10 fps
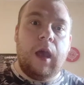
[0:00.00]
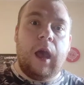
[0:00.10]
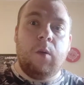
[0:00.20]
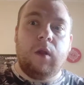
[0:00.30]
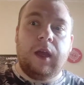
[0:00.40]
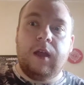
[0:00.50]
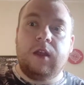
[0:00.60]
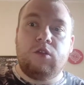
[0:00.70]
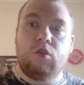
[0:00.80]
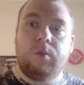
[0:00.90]
I will get
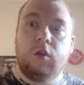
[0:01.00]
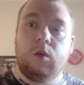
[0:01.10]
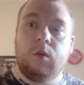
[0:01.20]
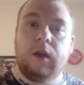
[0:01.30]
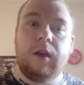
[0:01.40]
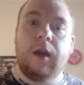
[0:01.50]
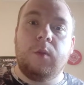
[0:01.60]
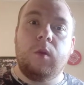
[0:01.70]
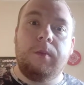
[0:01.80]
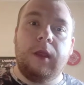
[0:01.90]
this uploaded, and
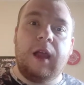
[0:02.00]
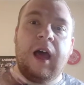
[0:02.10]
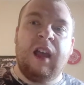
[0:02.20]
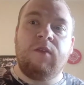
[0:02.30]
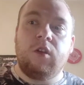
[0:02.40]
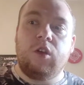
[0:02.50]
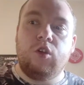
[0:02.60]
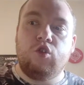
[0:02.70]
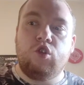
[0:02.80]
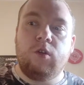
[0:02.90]
I will be live on
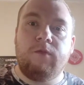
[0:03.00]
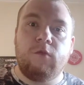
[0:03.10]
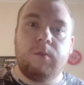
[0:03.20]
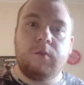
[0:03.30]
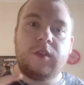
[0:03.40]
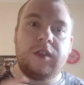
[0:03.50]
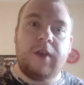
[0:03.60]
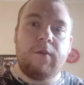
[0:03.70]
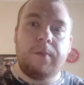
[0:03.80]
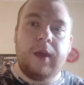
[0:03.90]
YouTube from
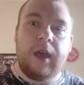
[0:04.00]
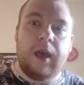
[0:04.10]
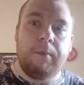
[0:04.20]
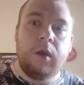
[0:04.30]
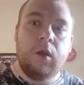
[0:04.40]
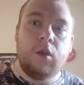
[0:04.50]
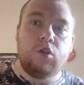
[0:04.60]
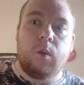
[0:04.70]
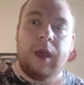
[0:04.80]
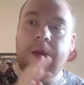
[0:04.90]
7 p.m.
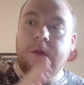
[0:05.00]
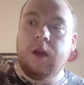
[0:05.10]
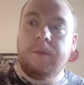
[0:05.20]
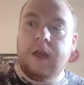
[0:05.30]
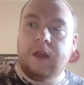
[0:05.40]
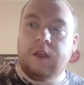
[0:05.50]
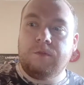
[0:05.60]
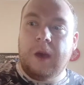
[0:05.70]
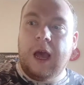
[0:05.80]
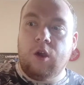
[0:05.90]
So I am going to pick
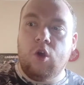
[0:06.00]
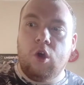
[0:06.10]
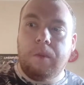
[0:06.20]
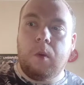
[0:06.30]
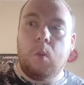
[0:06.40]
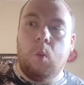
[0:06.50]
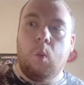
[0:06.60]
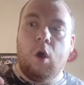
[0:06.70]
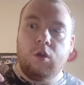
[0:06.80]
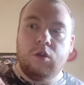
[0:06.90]
this back up
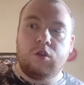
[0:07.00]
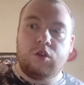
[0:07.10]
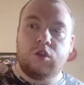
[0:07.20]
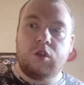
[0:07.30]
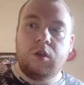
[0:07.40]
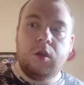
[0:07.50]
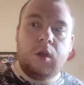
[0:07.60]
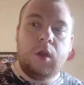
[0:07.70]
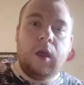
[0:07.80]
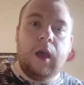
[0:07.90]
once
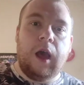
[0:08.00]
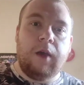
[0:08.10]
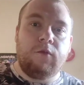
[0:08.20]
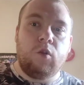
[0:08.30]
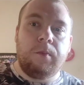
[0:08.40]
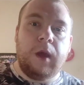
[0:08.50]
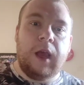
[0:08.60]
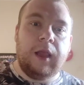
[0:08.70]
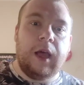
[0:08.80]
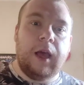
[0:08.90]
I've done
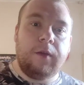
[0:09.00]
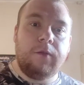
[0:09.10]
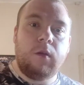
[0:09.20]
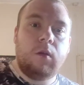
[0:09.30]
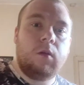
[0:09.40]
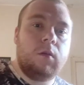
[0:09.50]
my live.